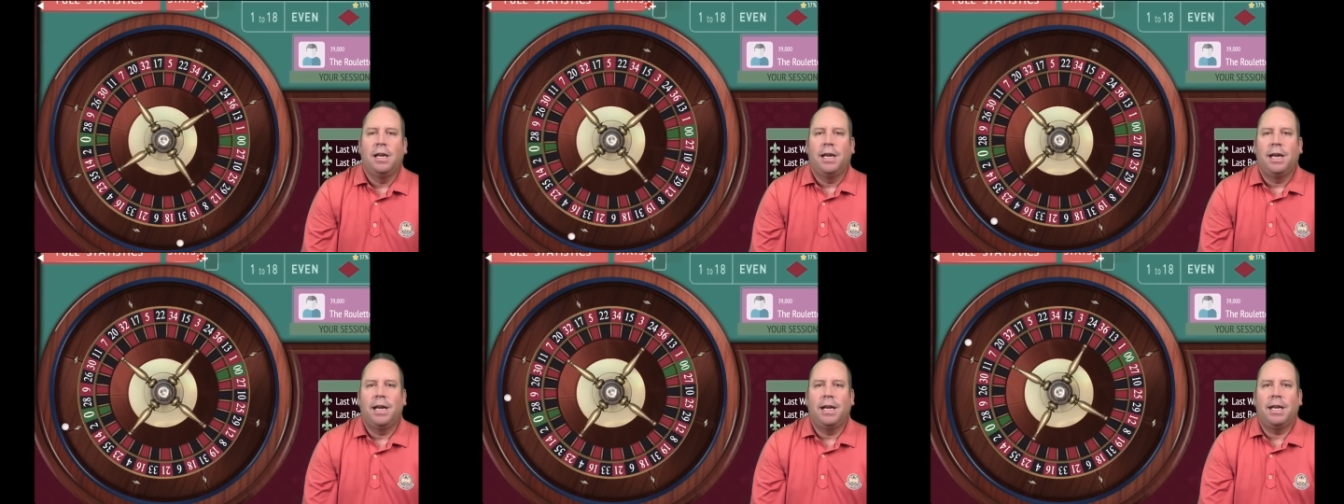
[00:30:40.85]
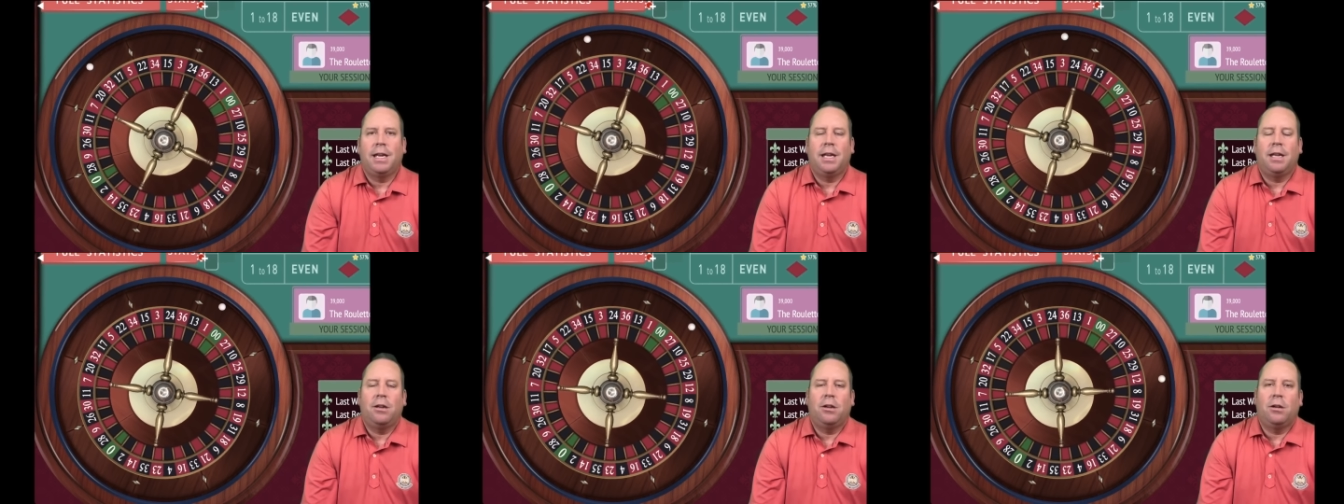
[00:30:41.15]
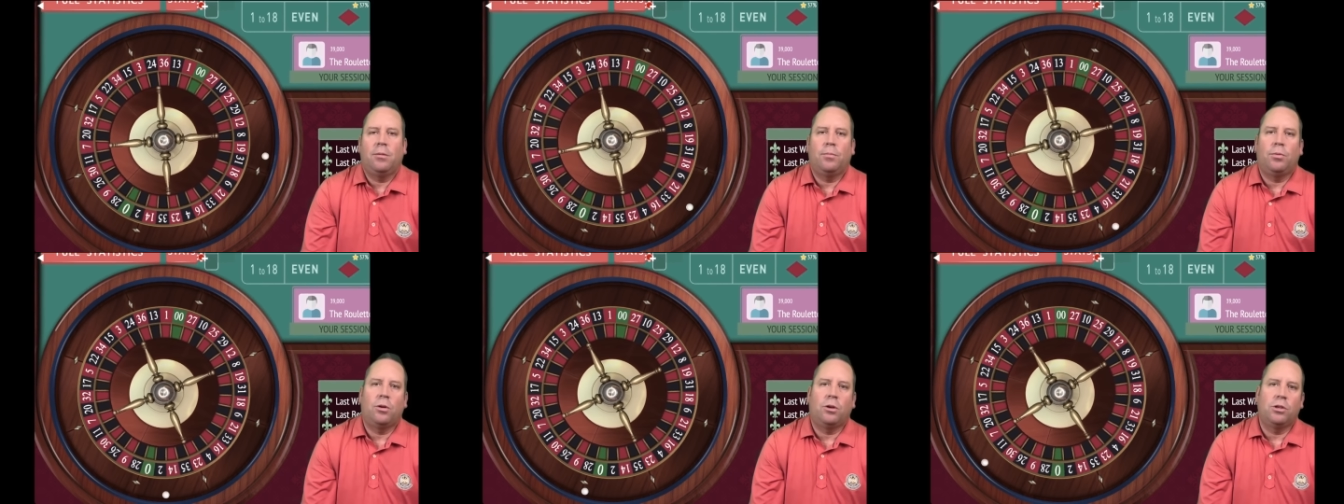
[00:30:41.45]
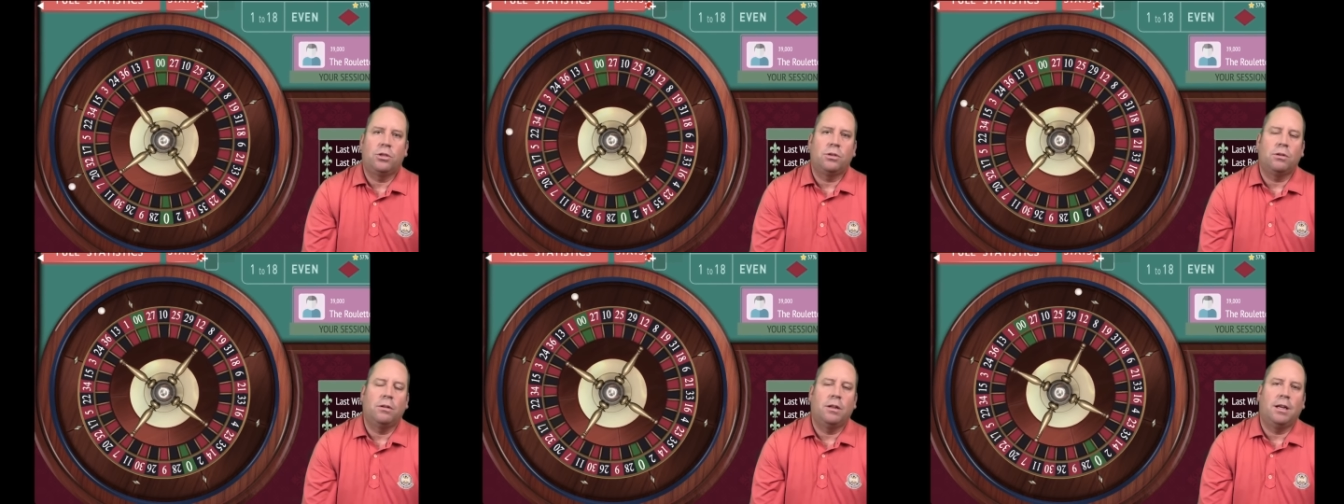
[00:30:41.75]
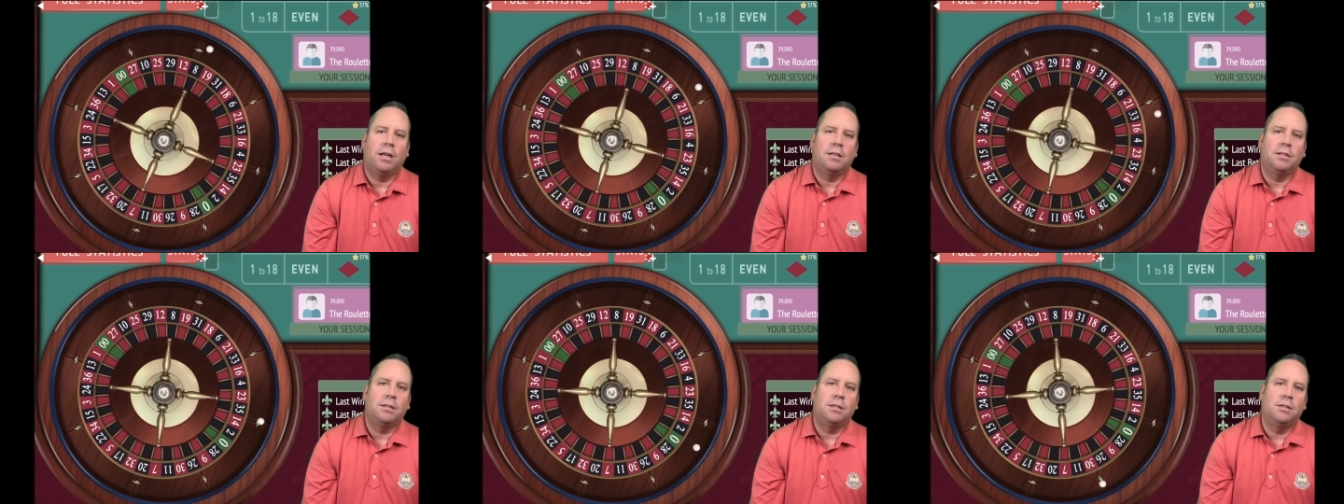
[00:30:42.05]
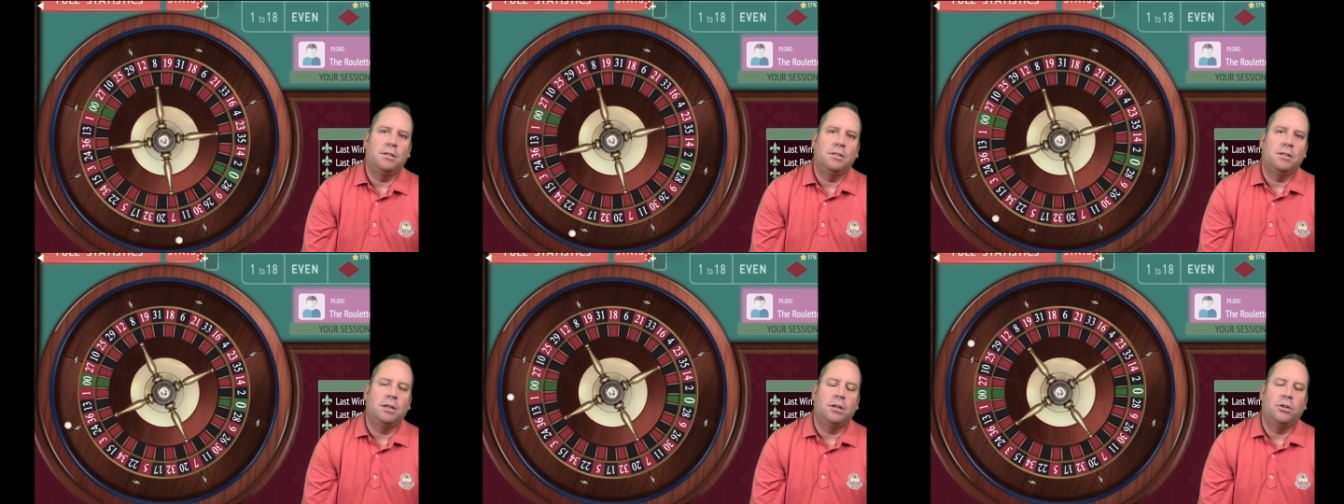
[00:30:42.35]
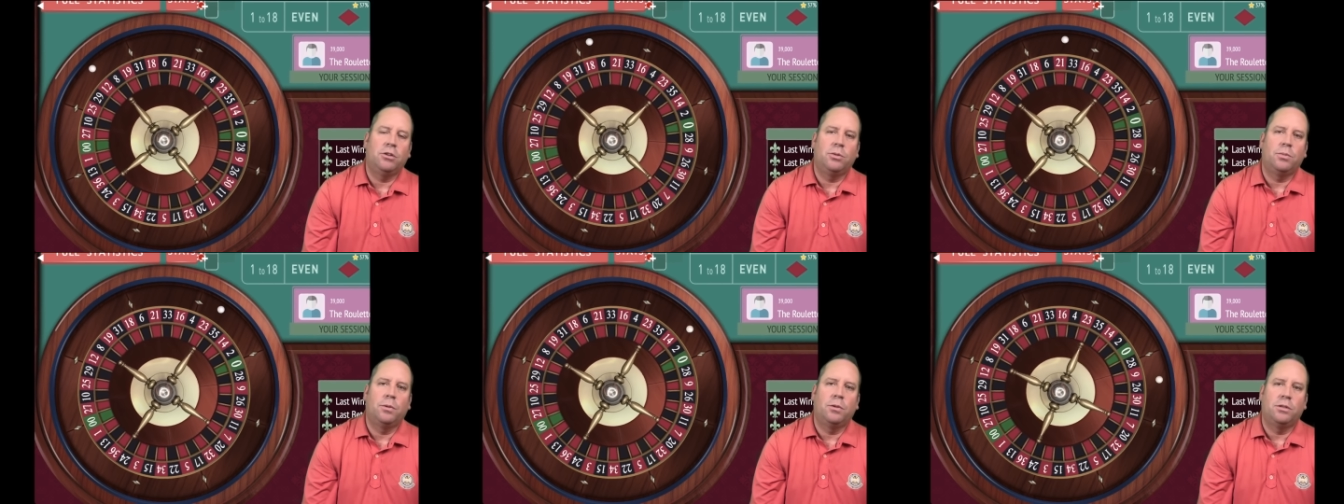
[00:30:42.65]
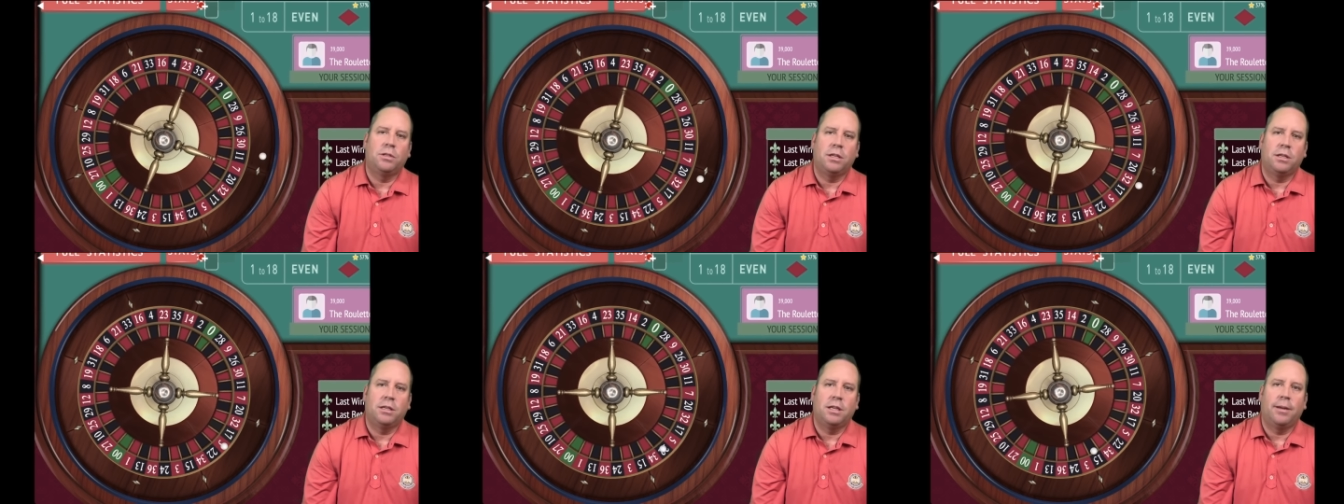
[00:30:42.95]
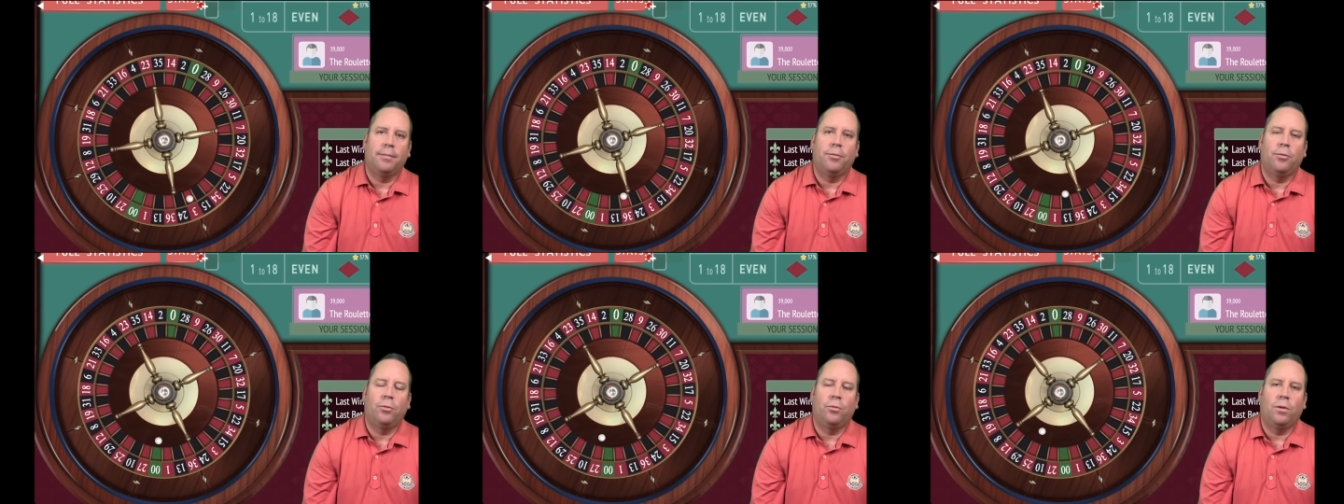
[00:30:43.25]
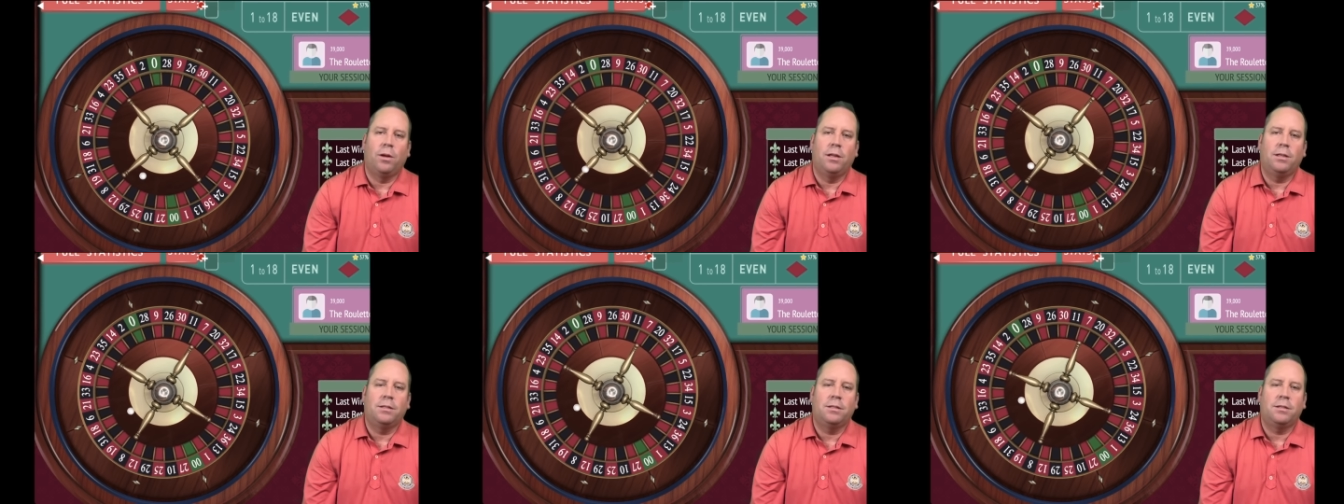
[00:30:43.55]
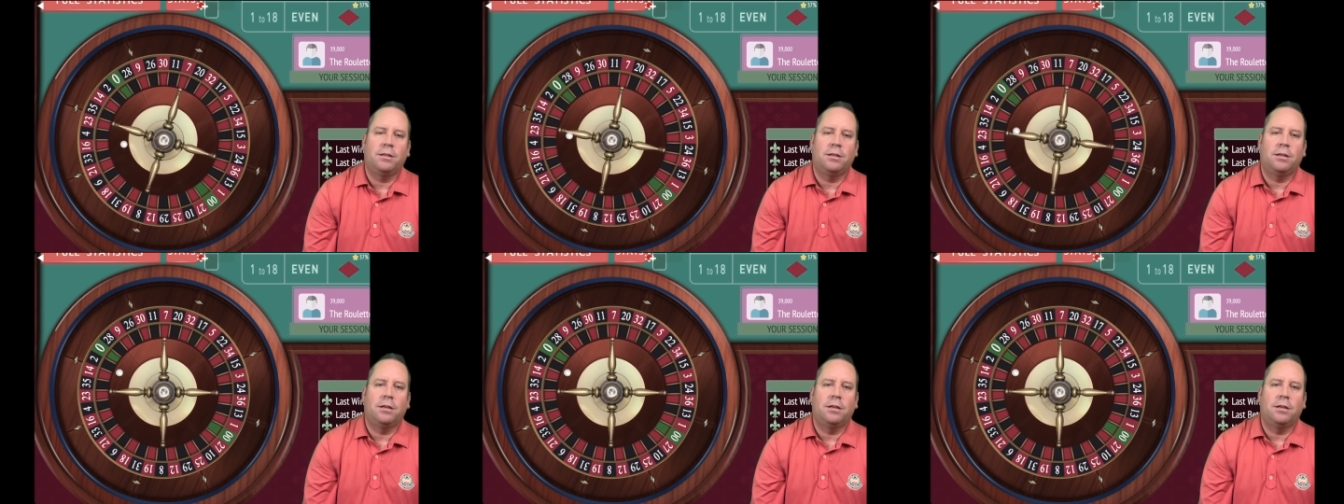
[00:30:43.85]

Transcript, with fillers: And again, on partial losses, you're supposed to double once.